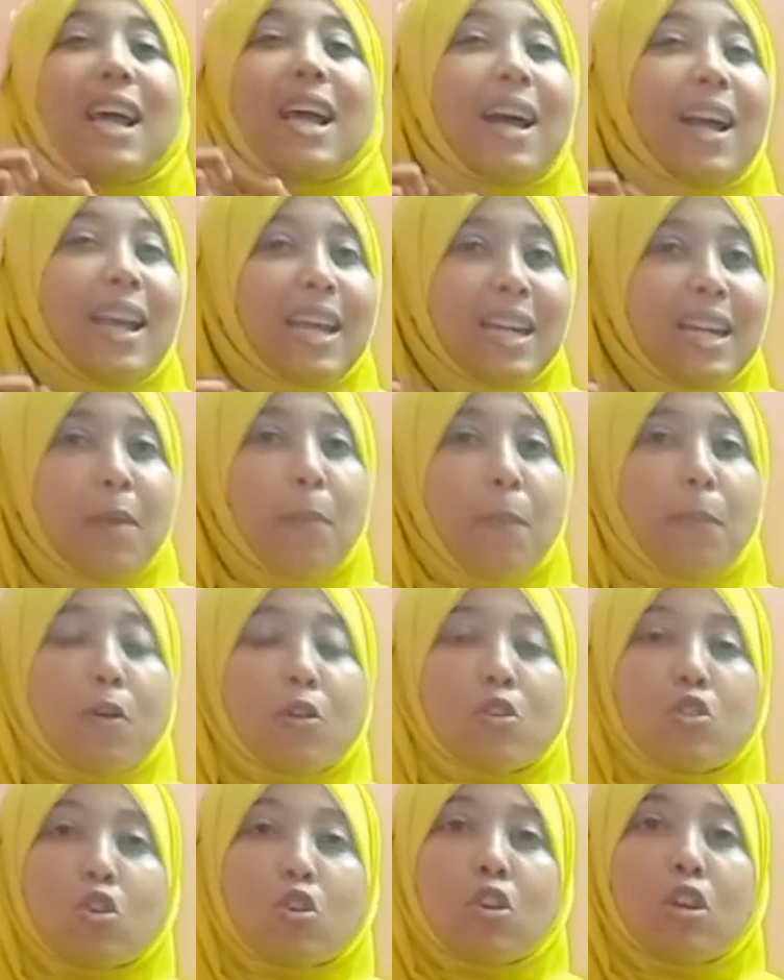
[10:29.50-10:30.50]
tiny
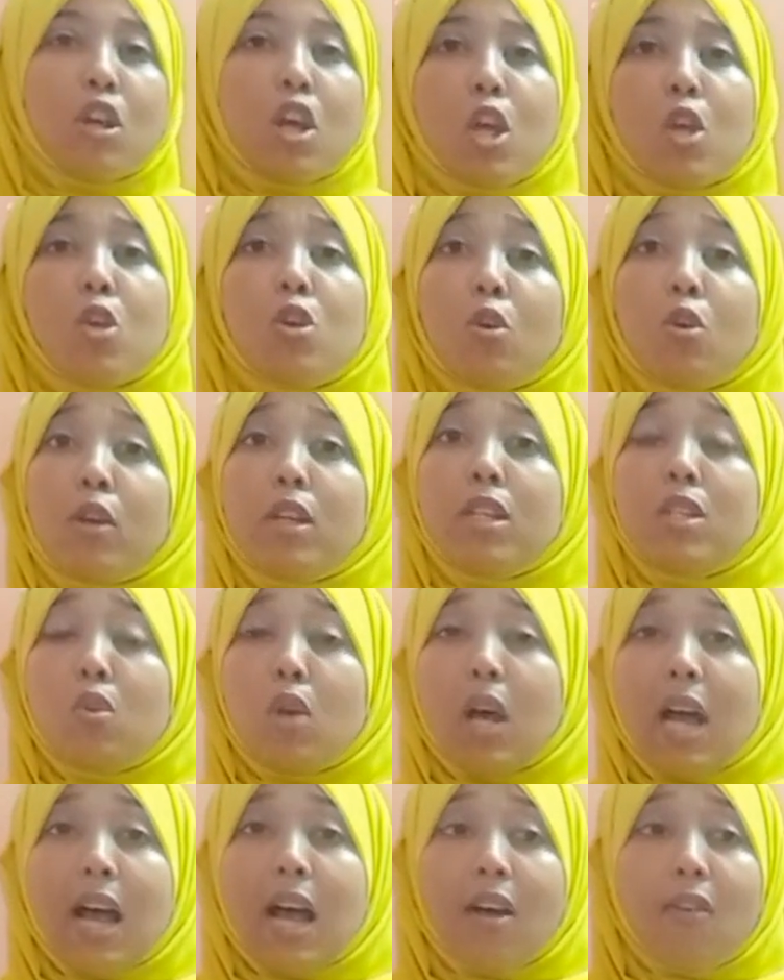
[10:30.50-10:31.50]
portion, you're going
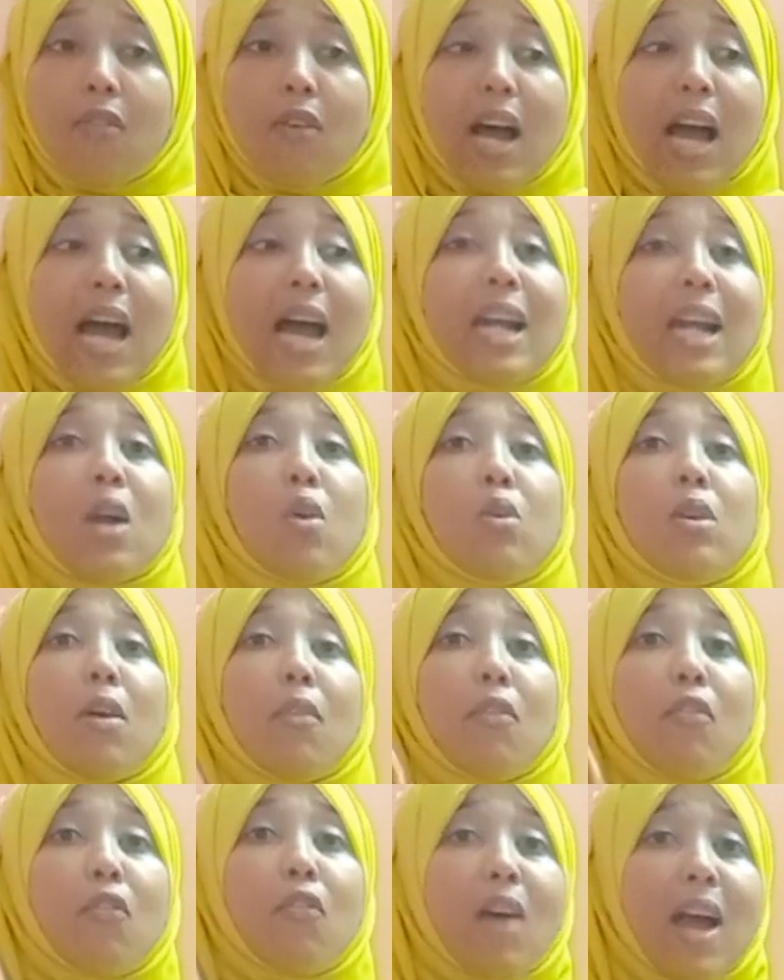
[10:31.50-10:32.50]
to have
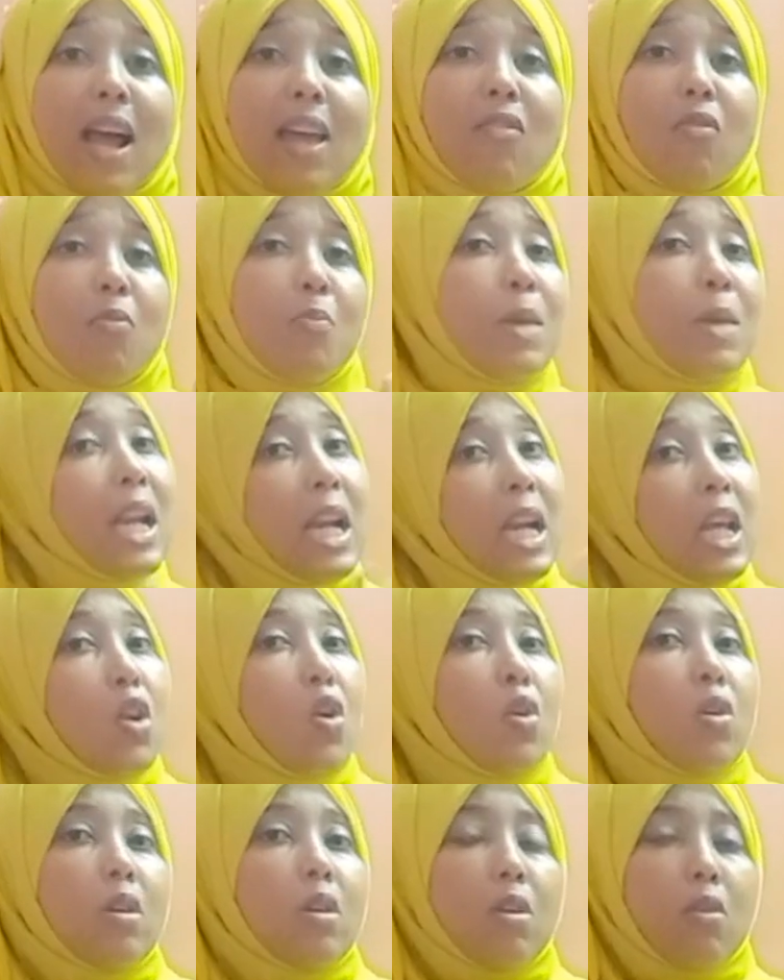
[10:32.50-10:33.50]
around 5
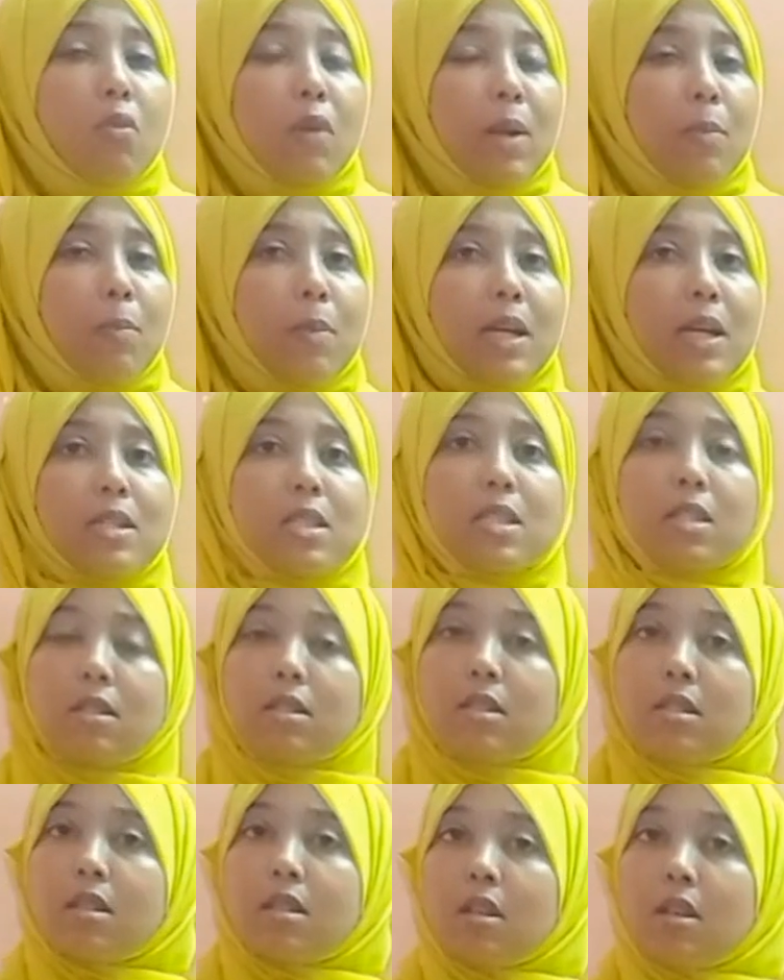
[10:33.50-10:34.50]
million red blood
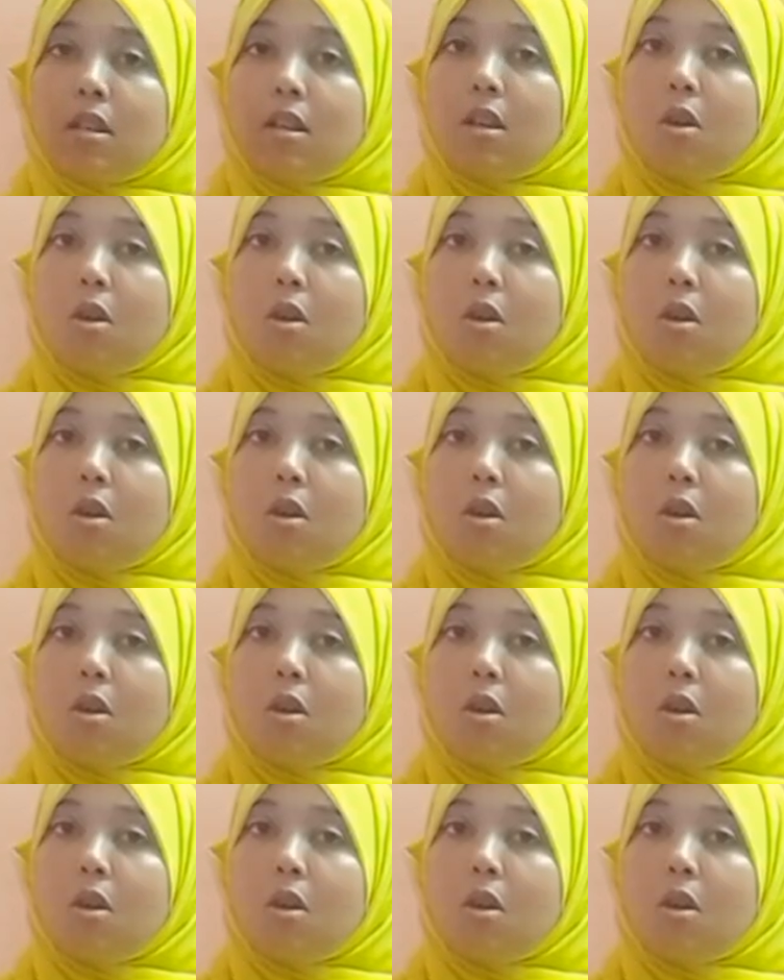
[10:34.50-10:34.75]
cells.